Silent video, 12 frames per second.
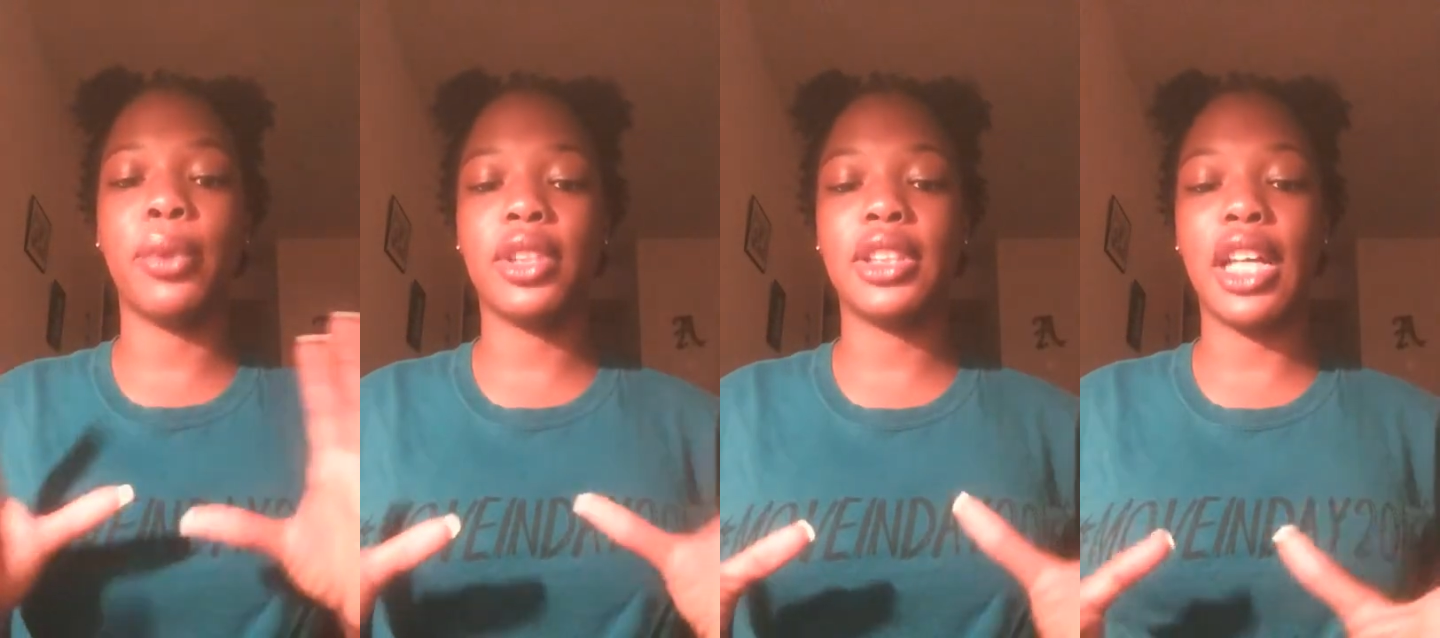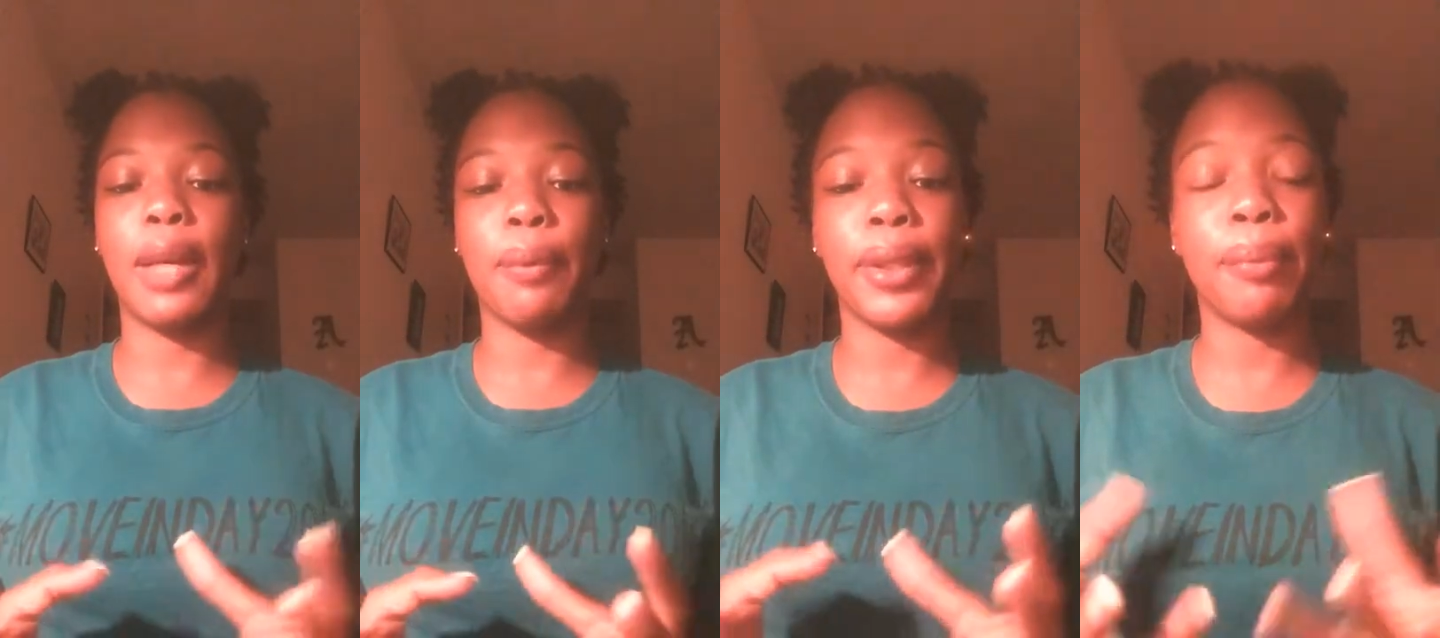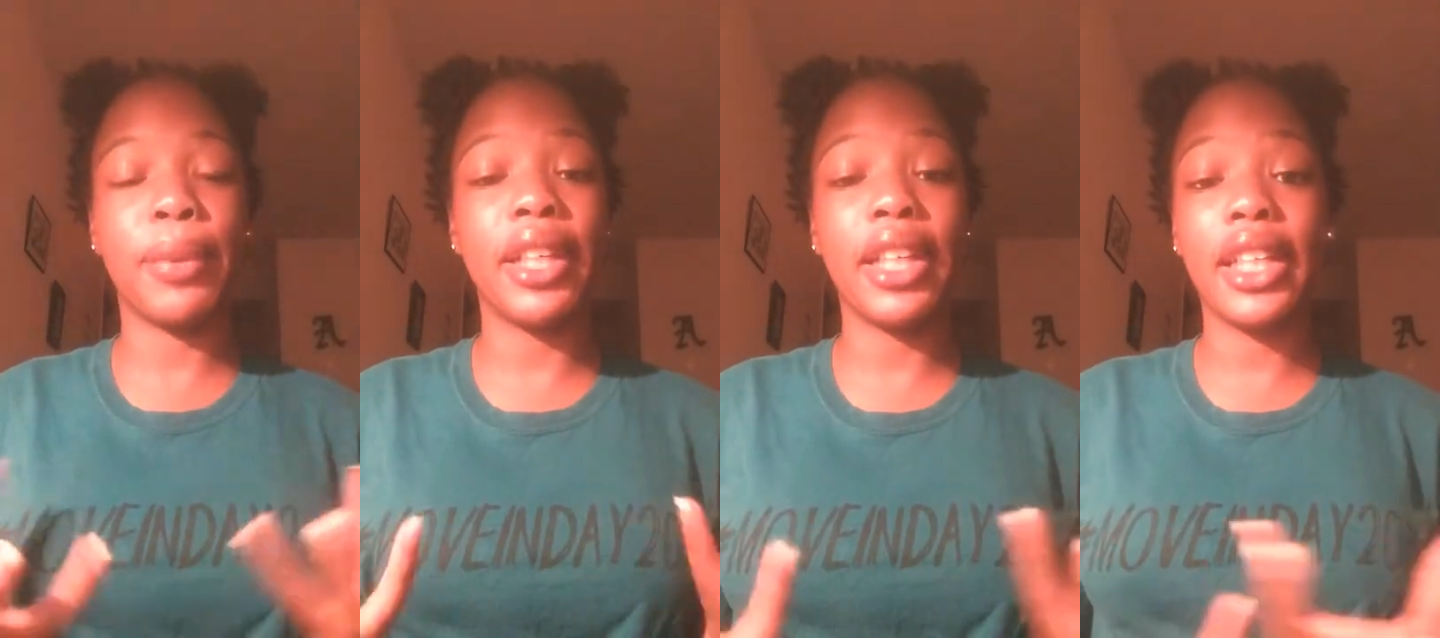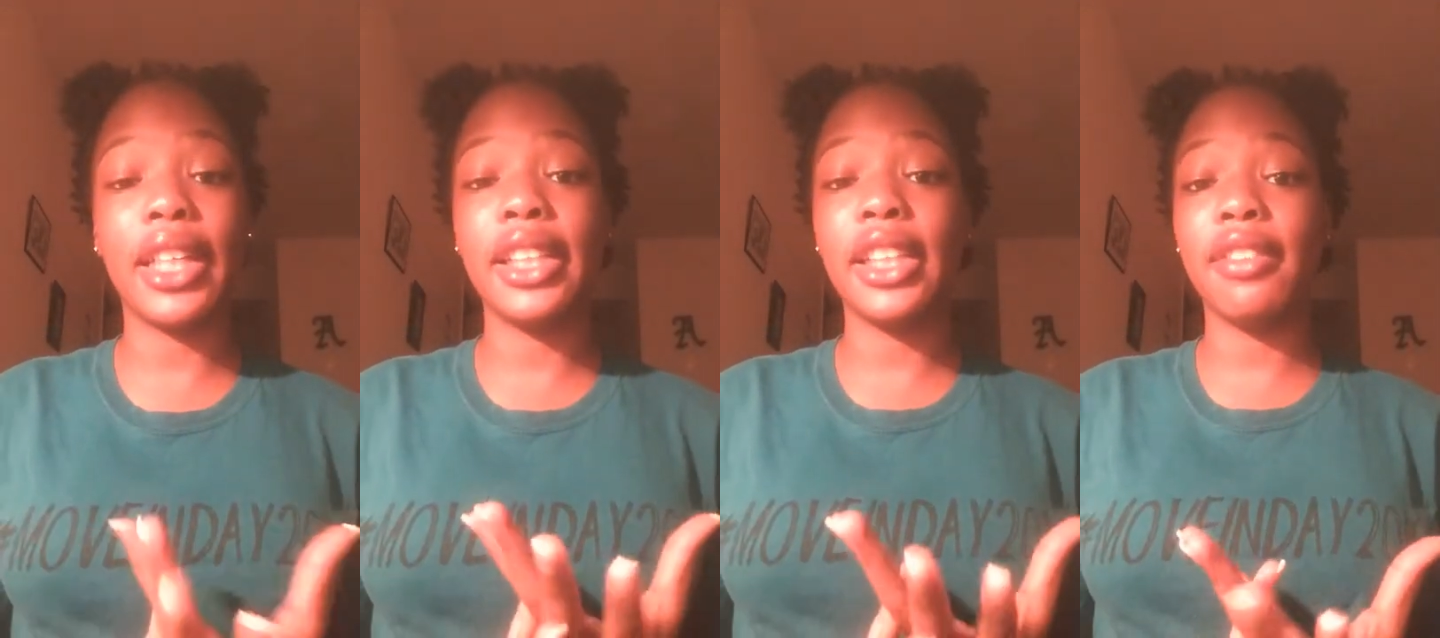or topic
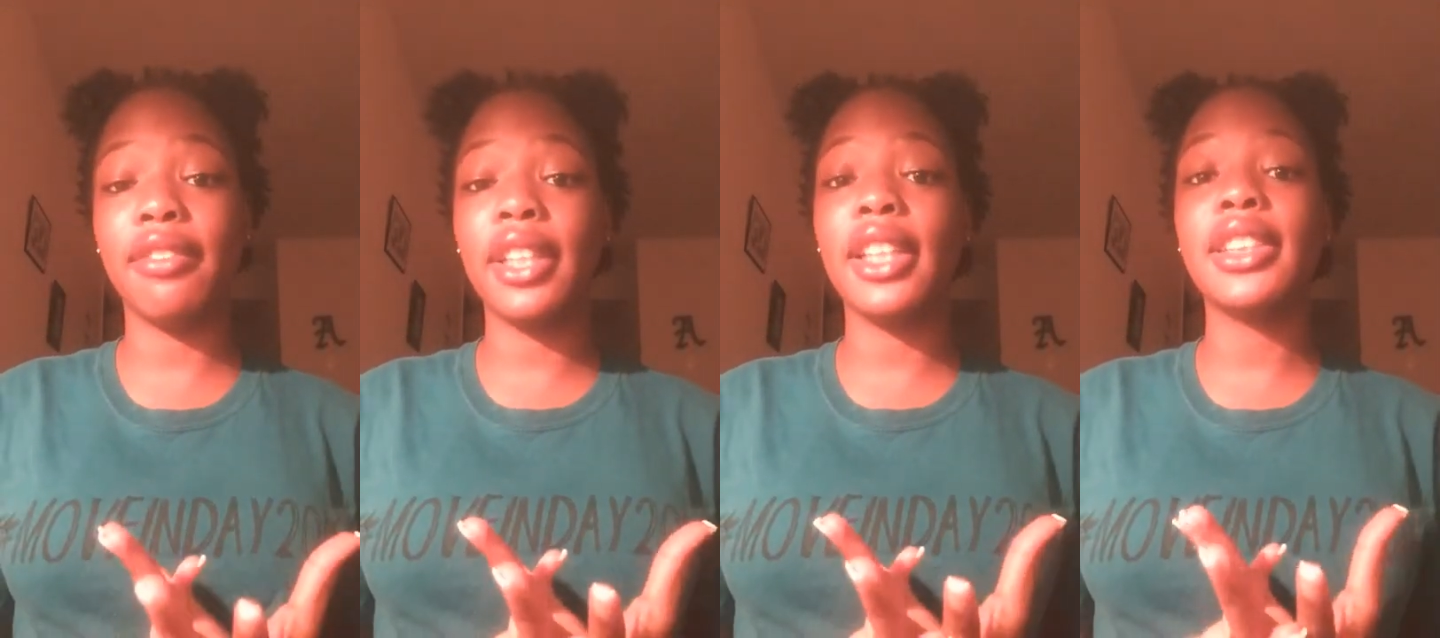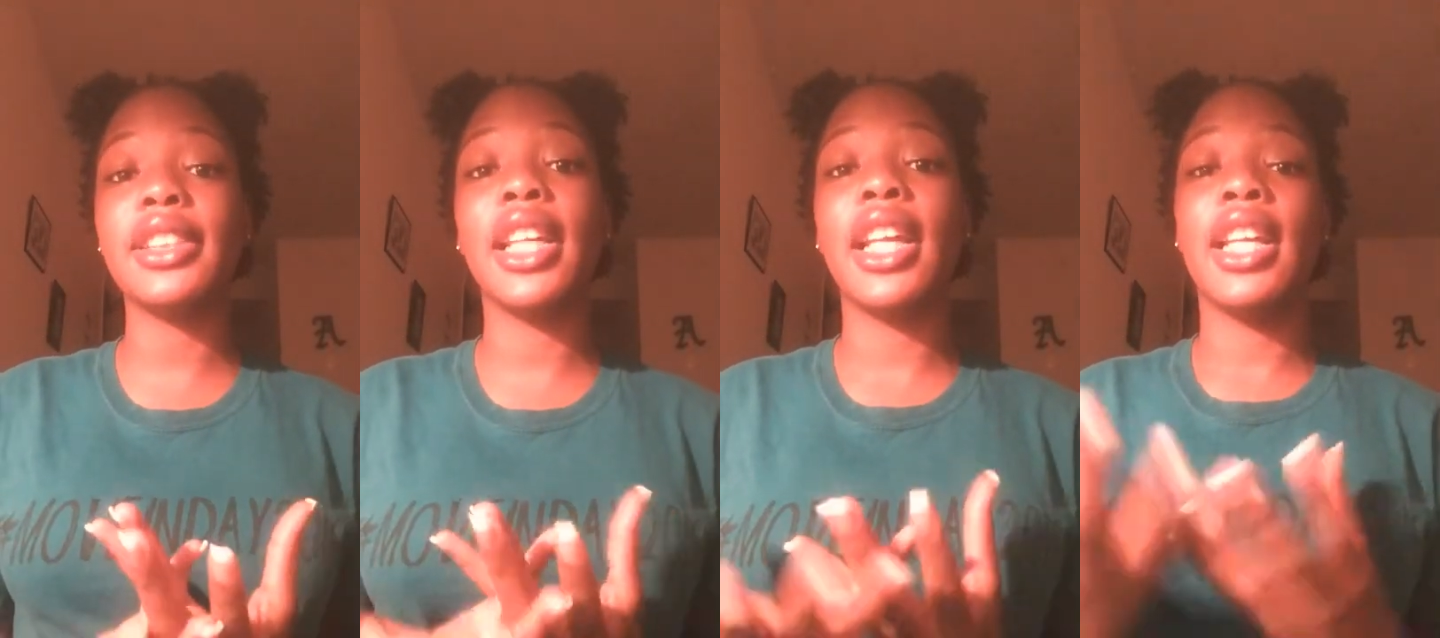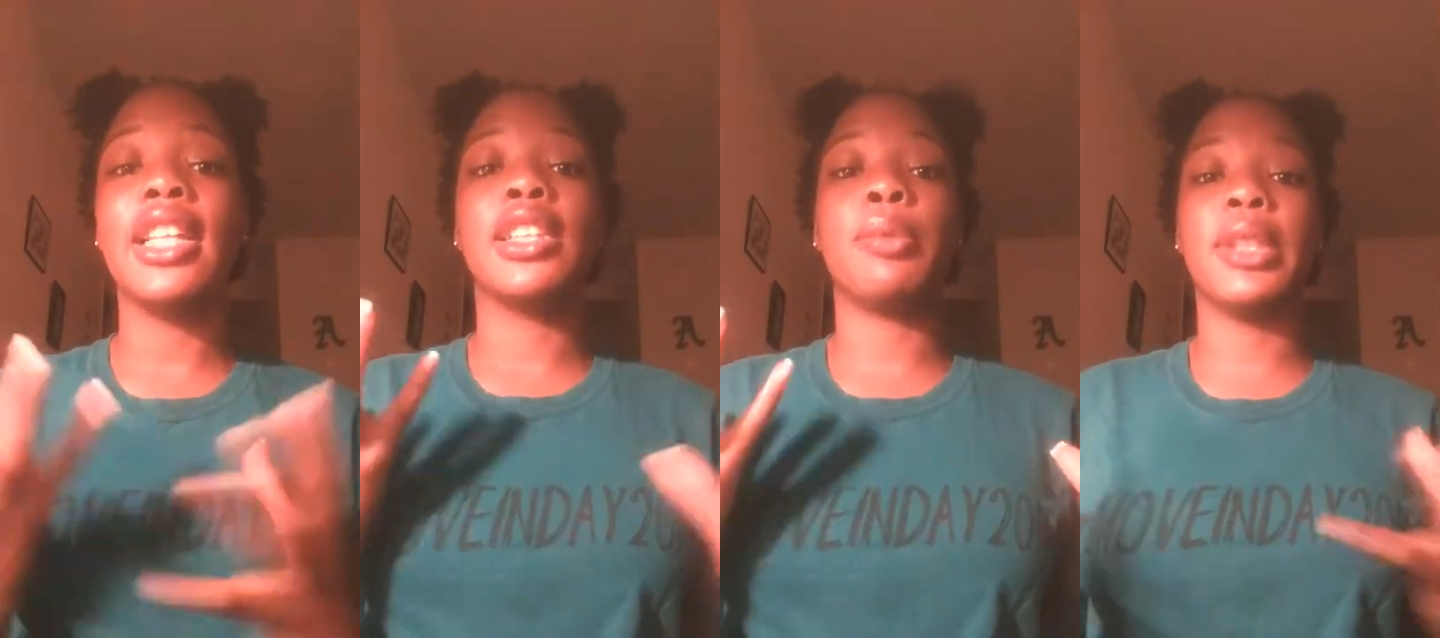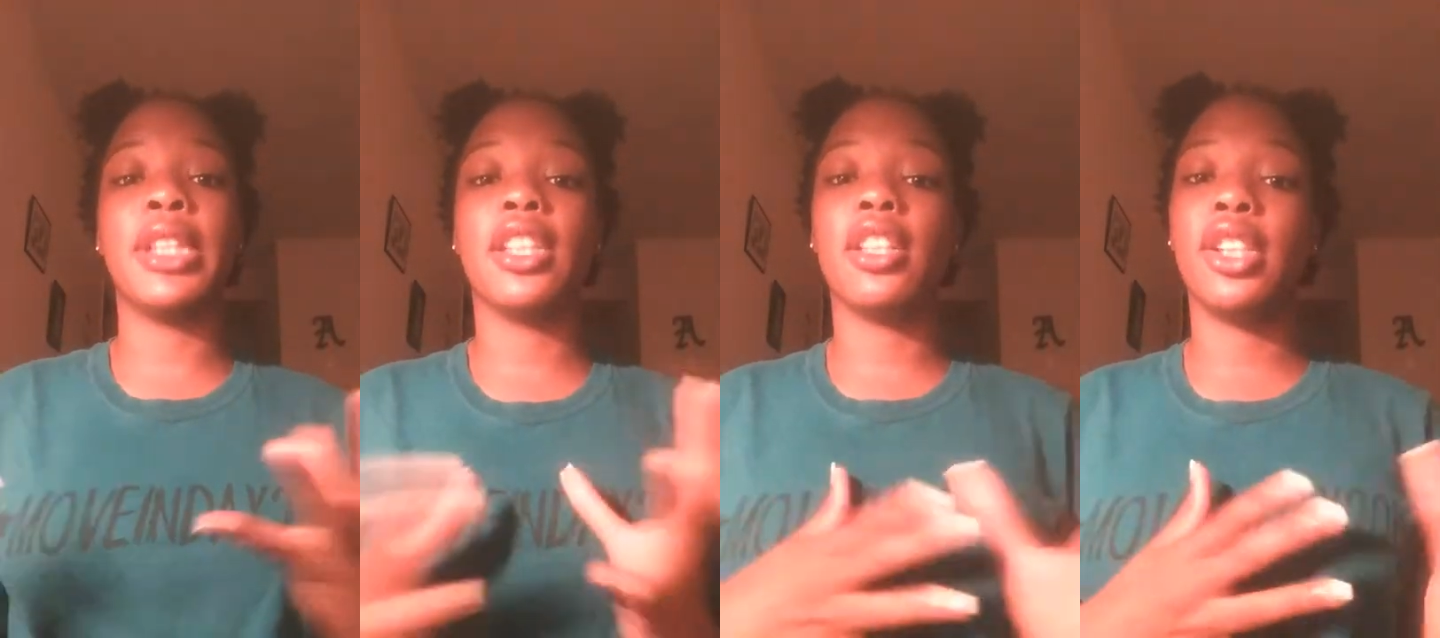behind the event,
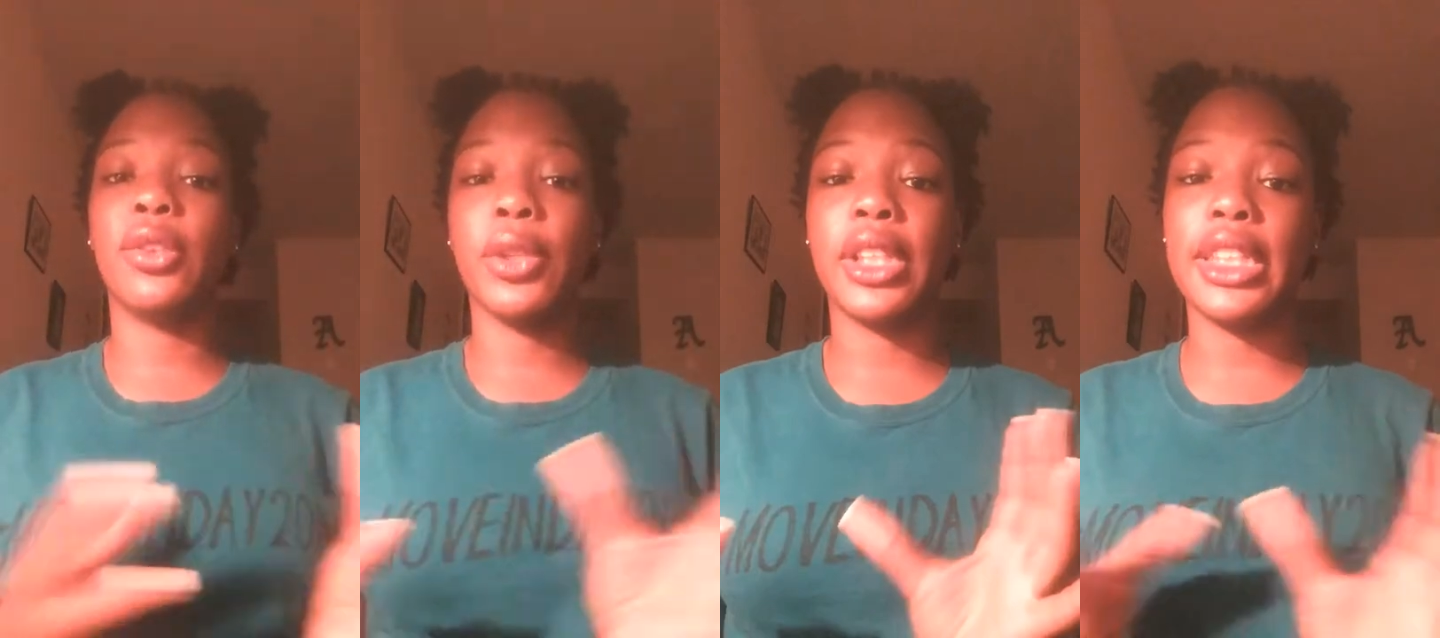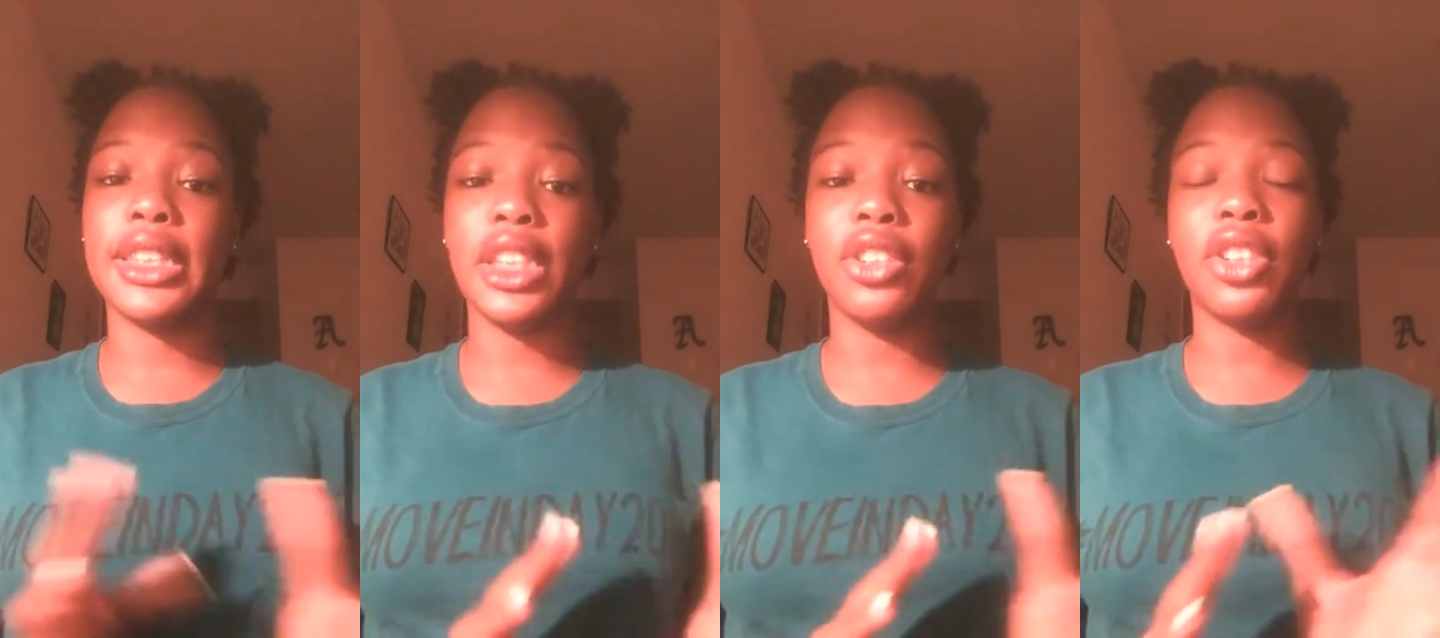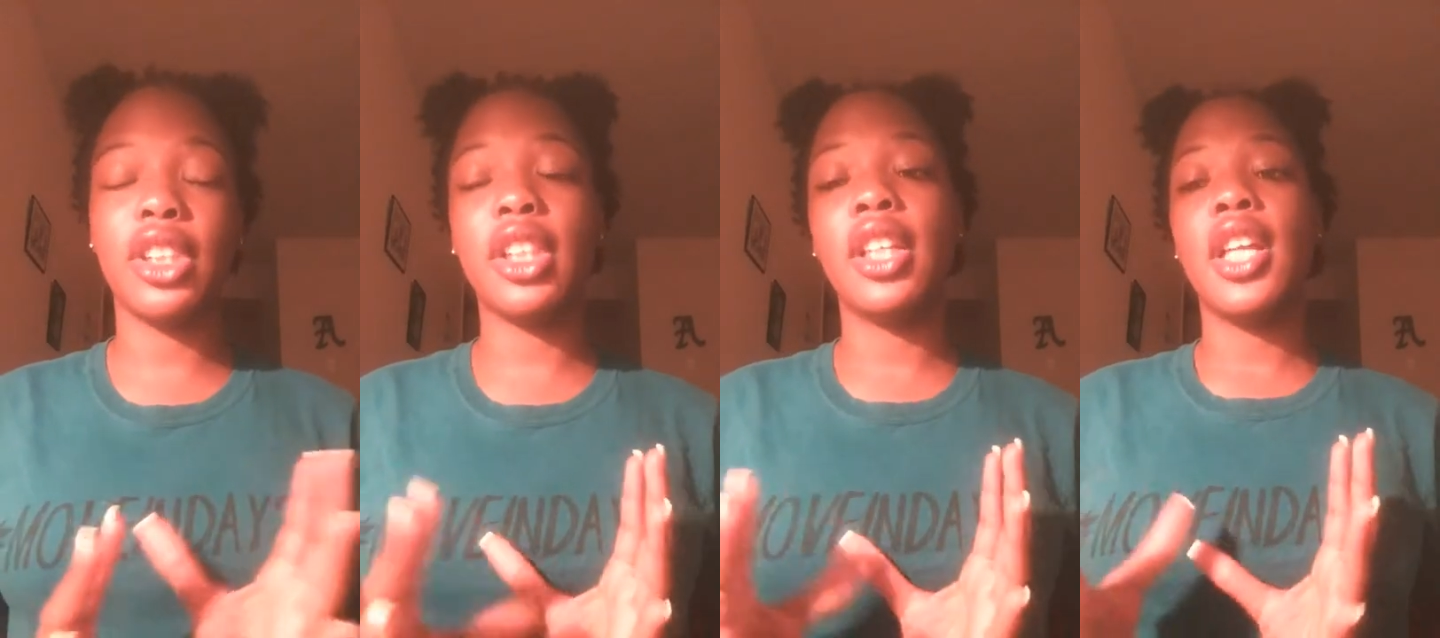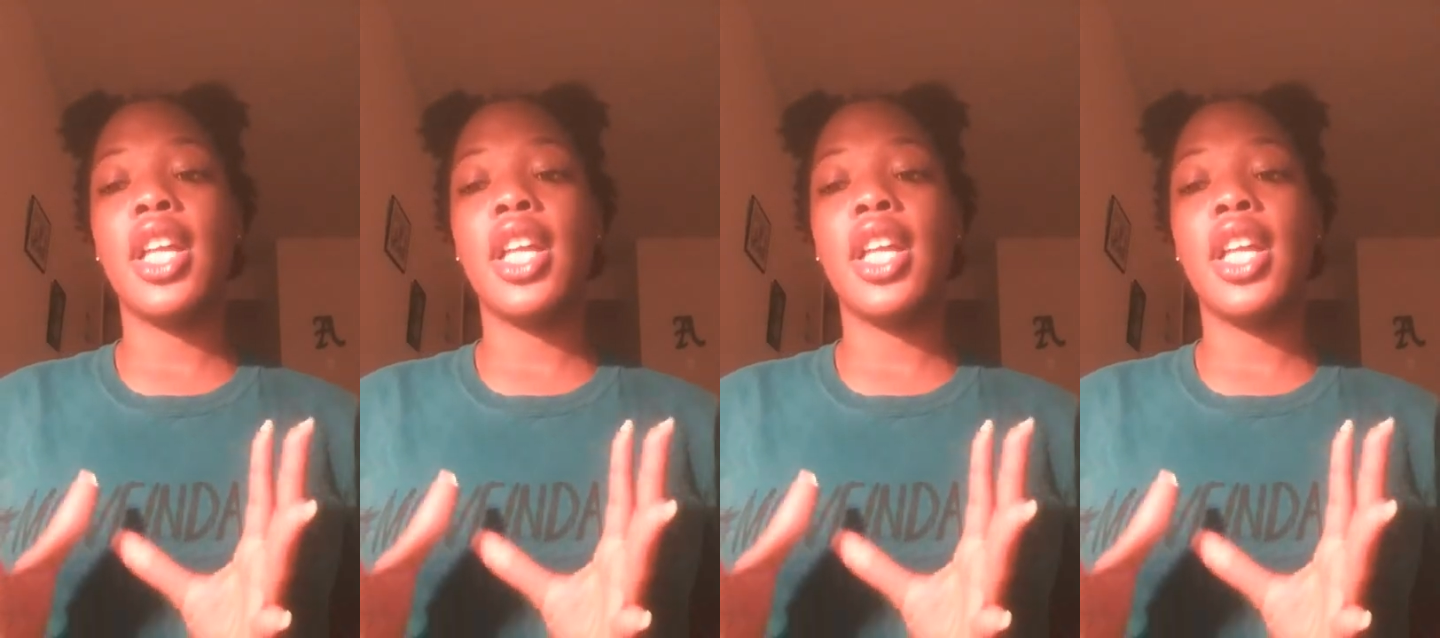depending on the organization.